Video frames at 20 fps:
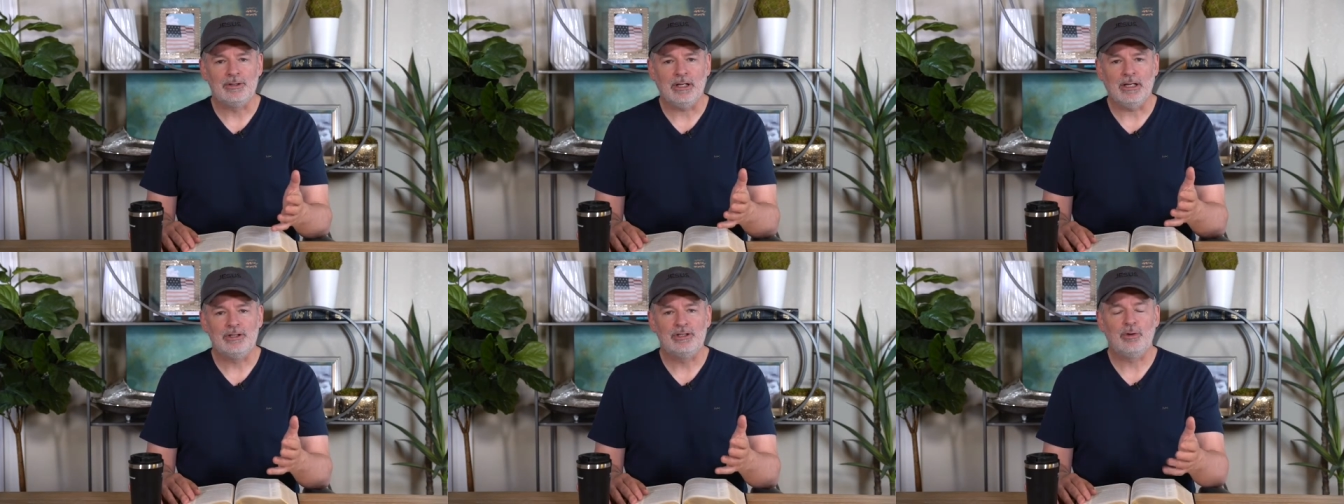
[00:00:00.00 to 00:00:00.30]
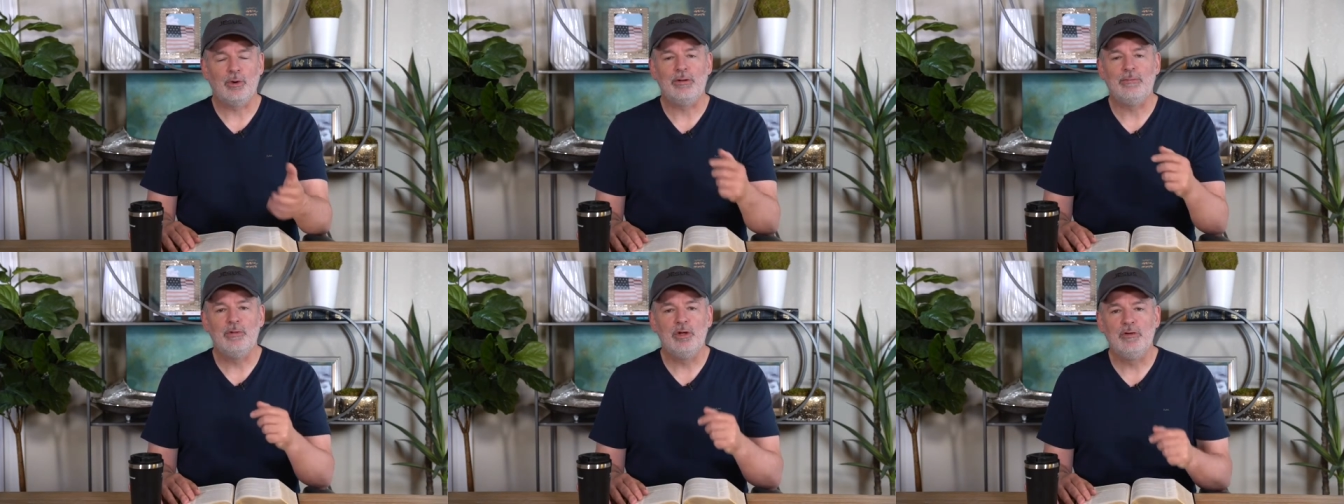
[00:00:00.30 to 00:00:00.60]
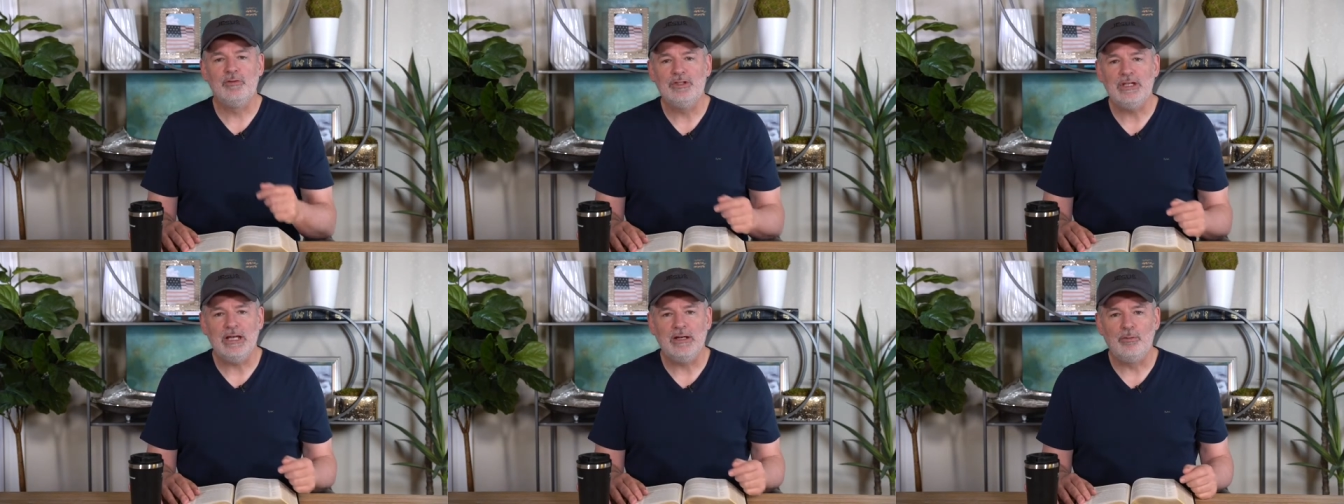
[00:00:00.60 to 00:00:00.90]
And so he
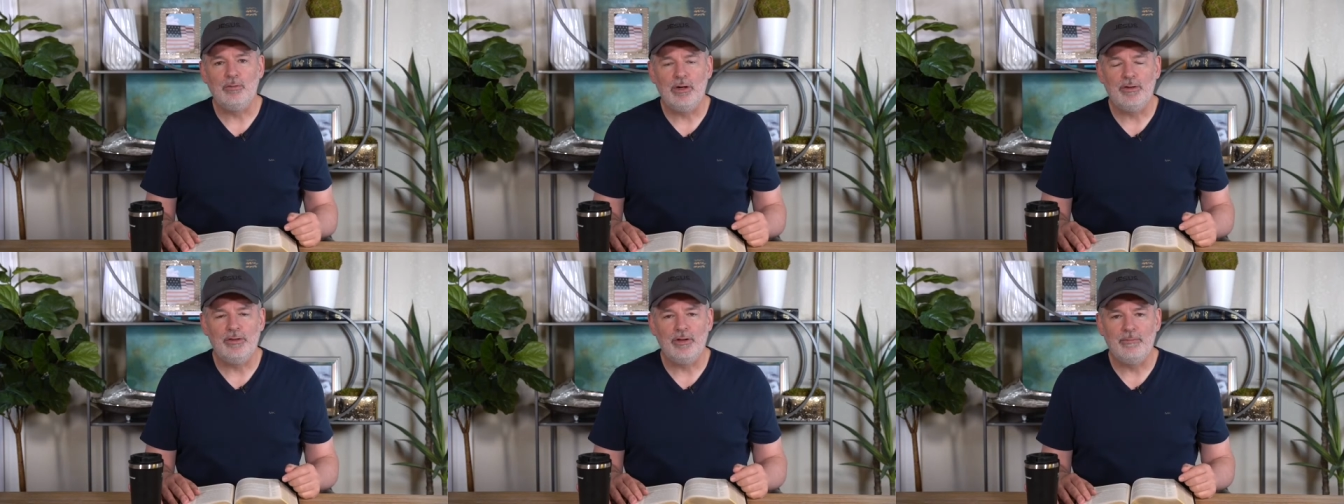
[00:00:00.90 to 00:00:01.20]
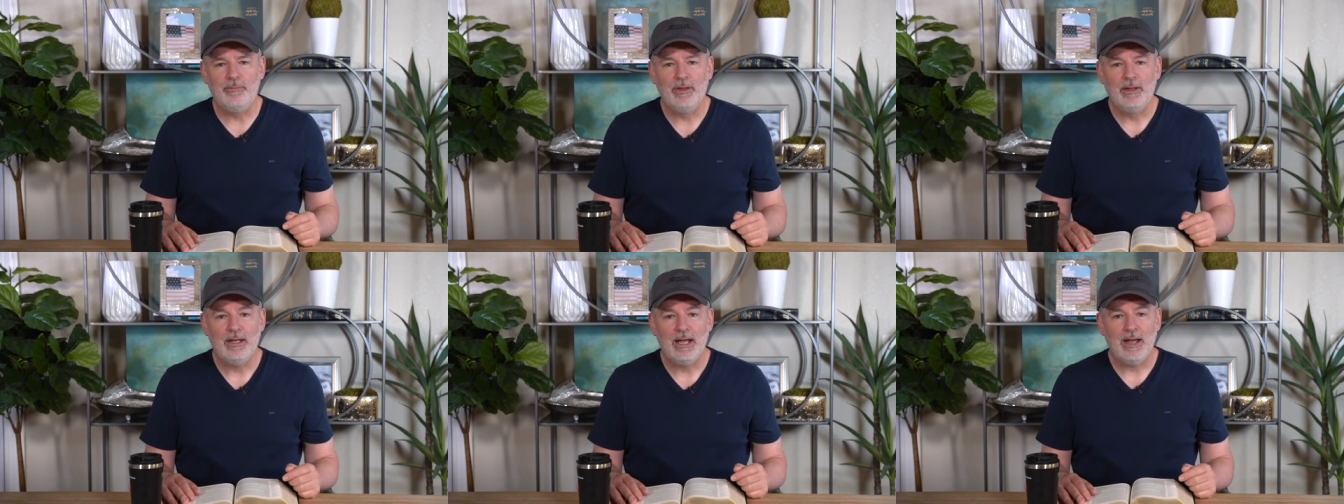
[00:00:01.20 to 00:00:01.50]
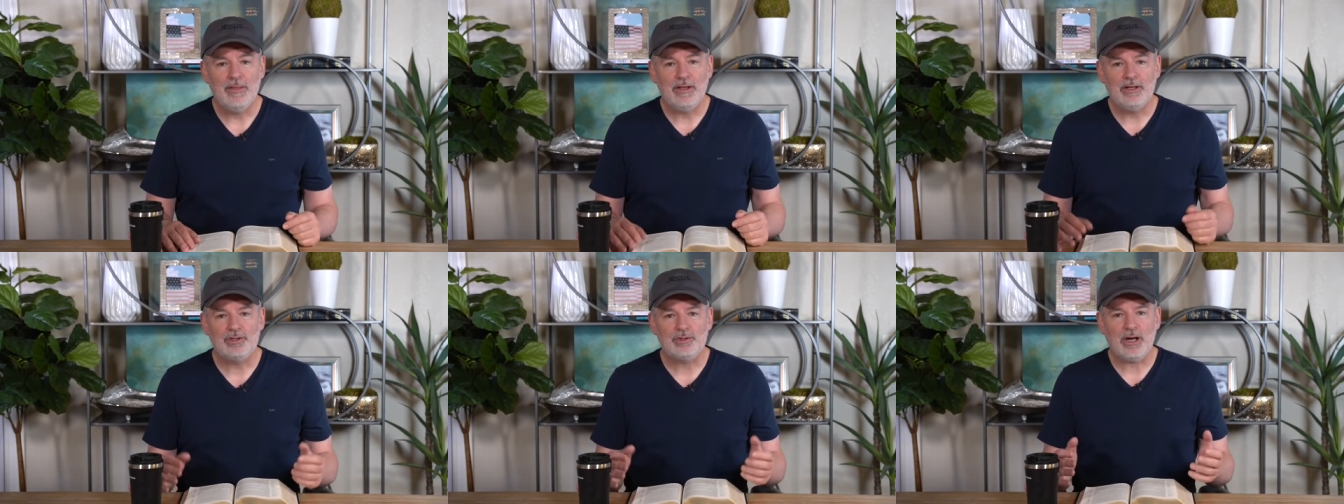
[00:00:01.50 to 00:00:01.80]
moves in with them
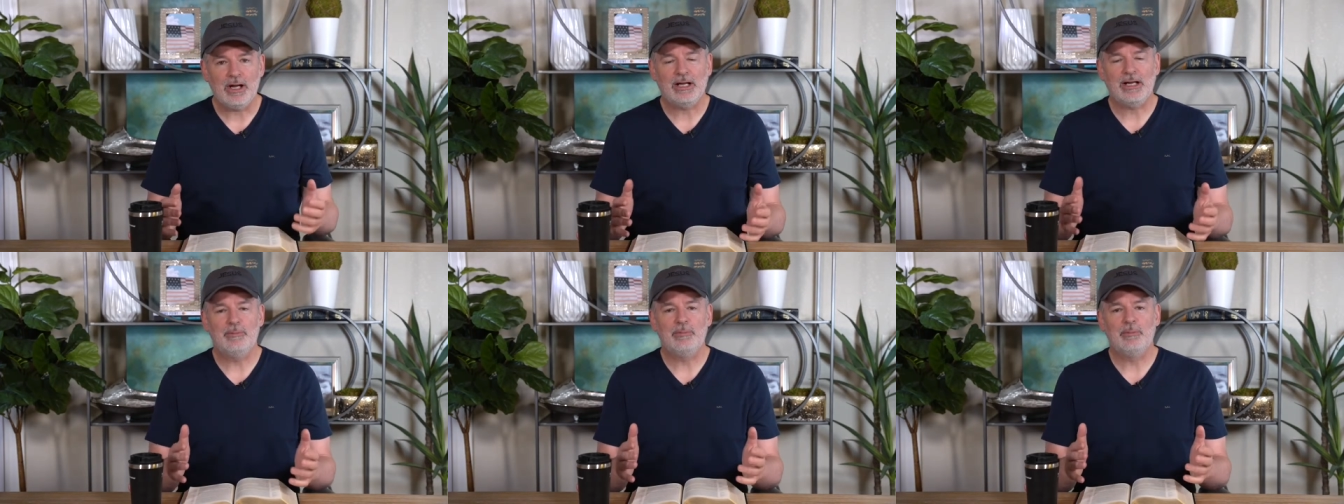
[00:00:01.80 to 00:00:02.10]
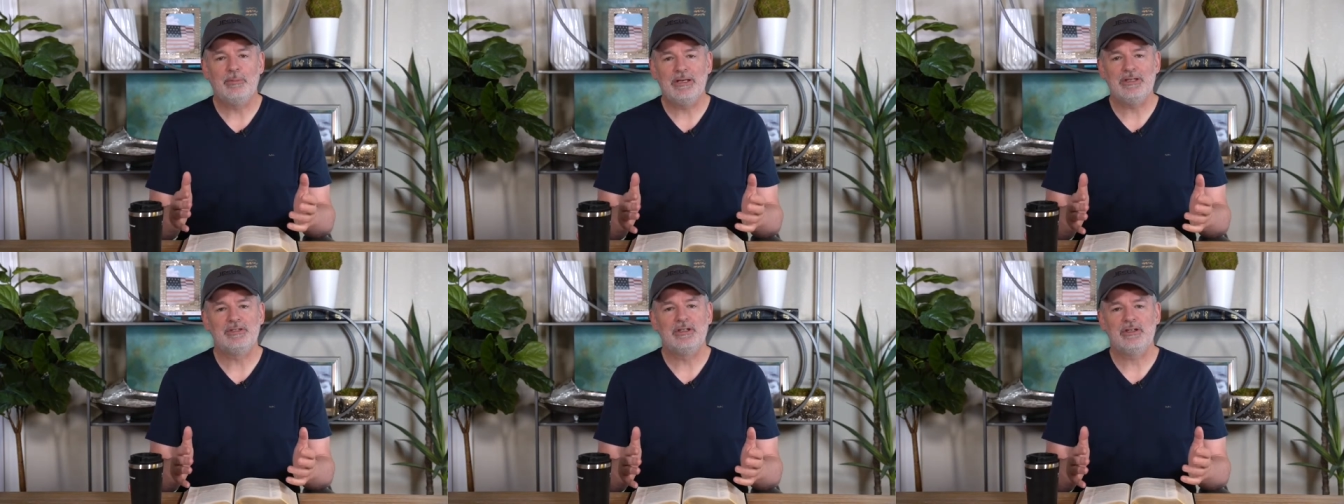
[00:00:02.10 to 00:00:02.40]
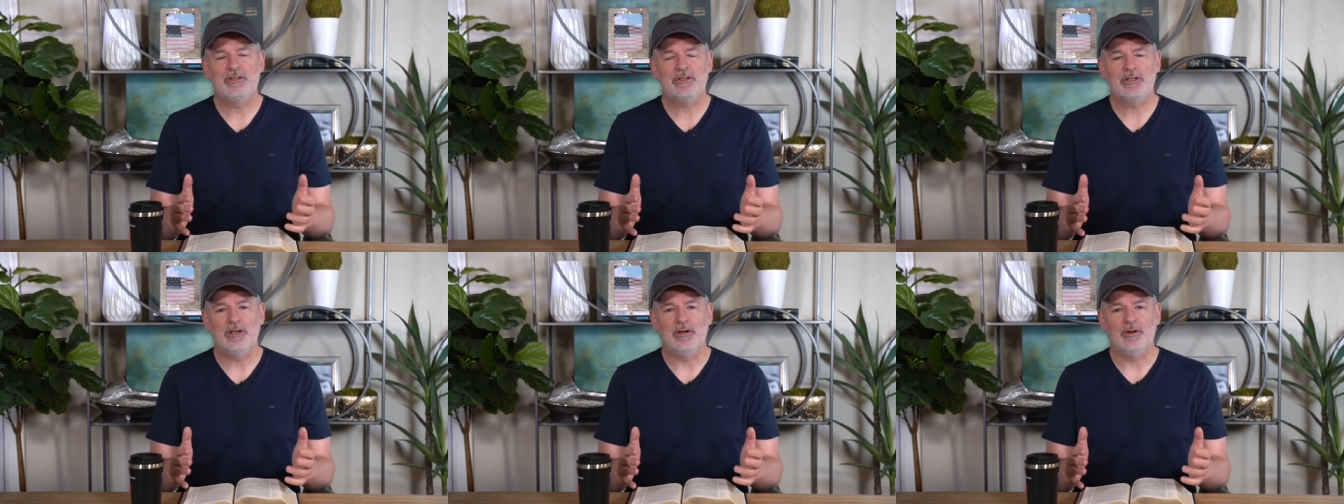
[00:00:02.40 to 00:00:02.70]
and they strike up a
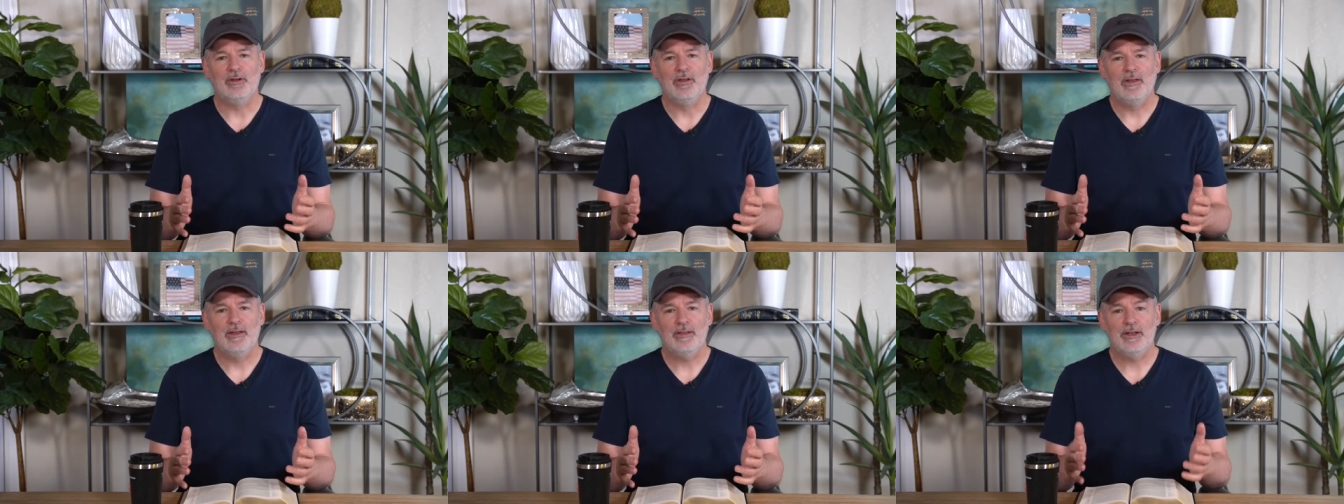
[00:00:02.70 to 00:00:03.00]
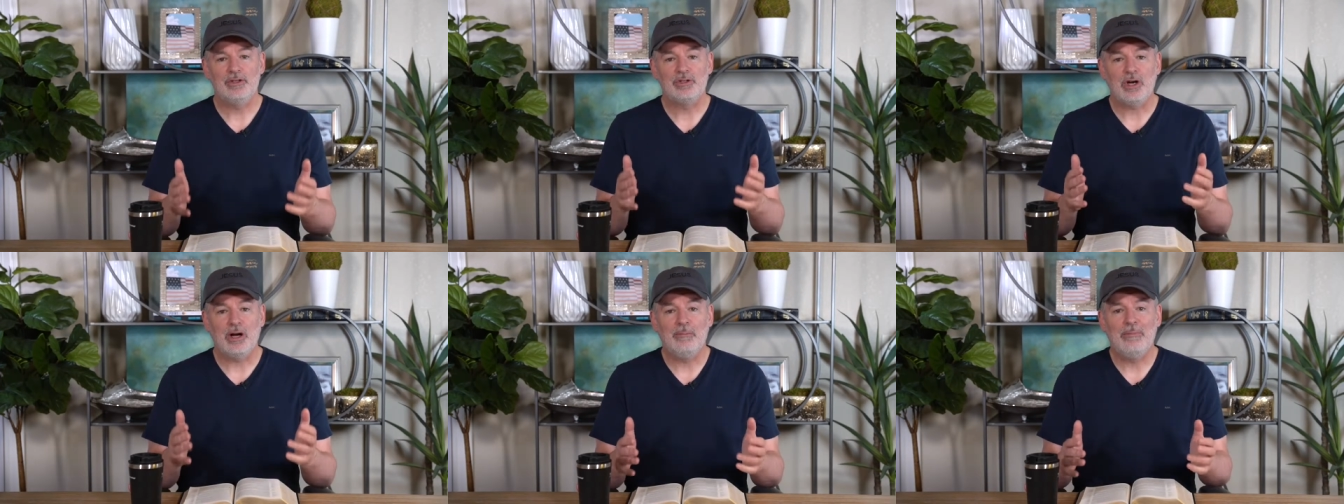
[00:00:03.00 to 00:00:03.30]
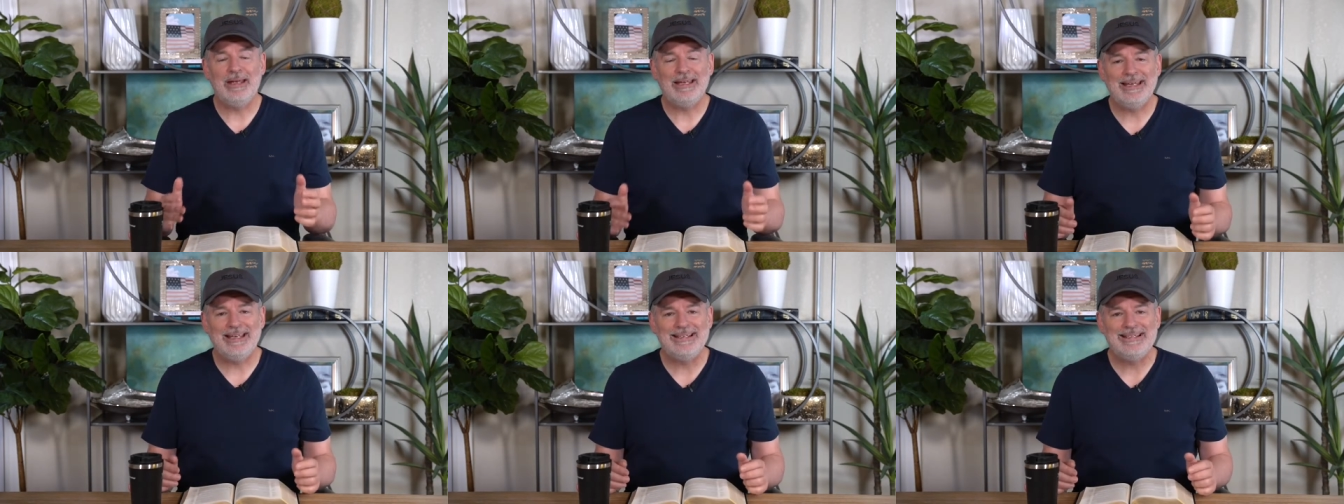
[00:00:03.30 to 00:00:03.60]
business deal. They start
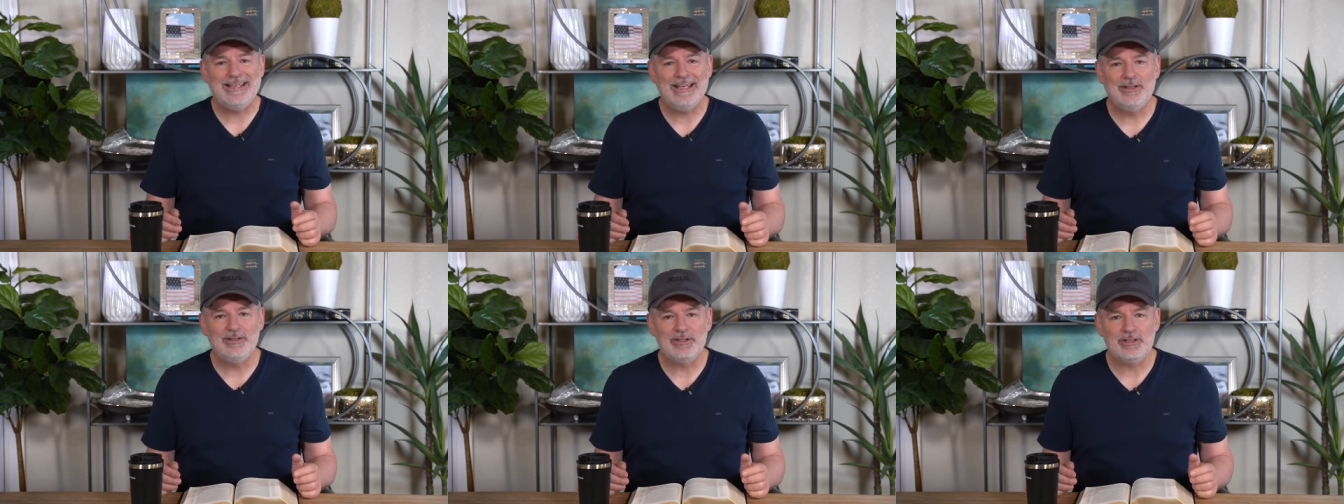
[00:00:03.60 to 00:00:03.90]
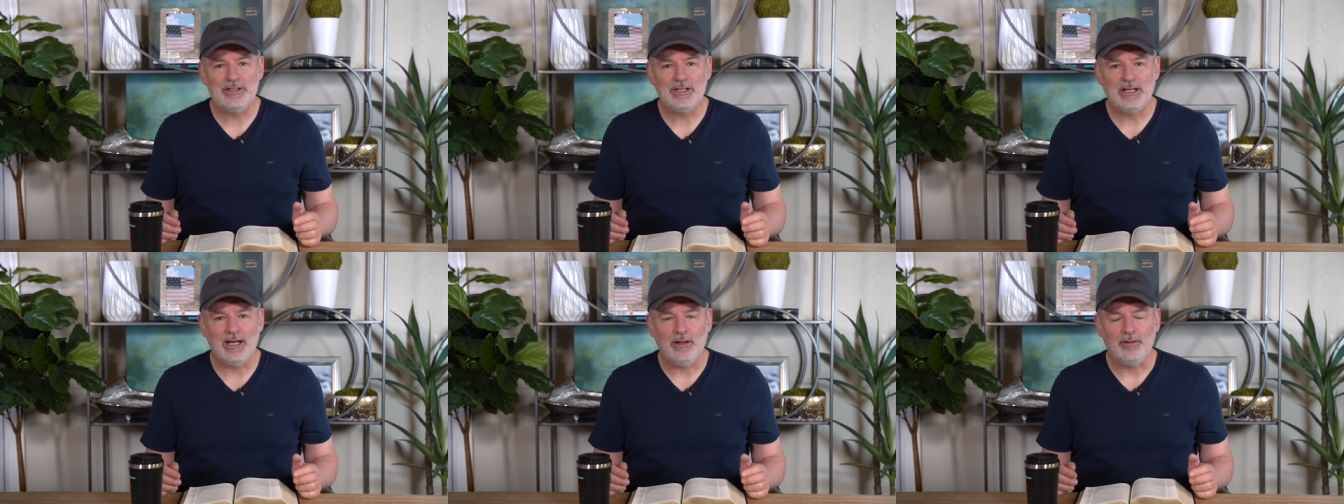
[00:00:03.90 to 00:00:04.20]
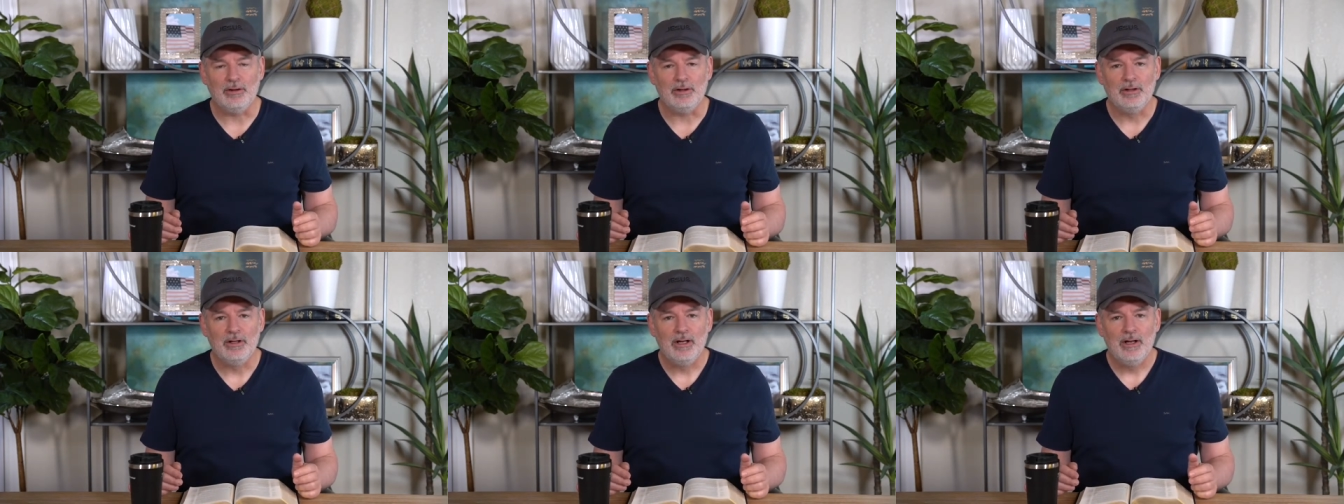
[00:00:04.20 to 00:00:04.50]
making tents
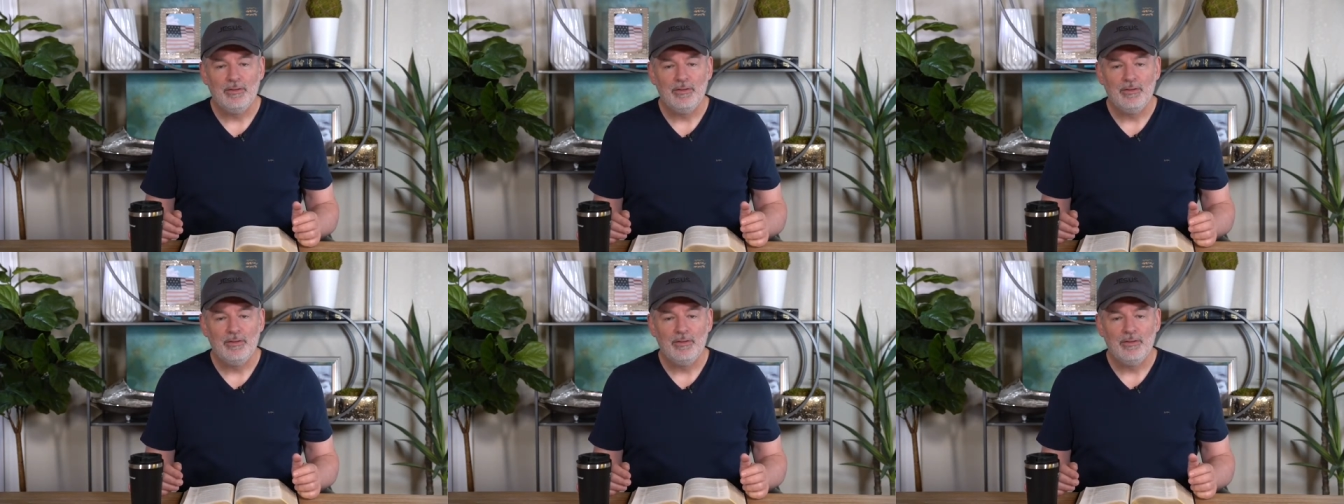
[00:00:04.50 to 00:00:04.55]
together.